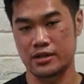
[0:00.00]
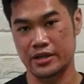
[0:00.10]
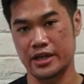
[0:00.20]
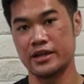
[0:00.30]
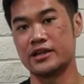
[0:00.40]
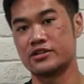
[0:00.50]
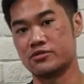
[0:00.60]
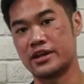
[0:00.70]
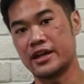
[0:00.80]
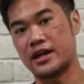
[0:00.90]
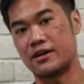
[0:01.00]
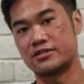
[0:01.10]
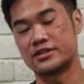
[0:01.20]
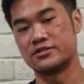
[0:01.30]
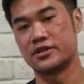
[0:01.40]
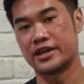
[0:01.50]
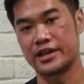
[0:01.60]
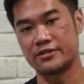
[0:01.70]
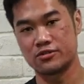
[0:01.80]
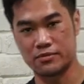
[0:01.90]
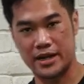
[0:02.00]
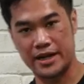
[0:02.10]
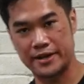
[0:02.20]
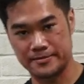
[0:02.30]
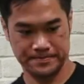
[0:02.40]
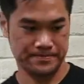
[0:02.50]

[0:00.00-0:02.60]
Okay, till then, I will see you again. Goodbye.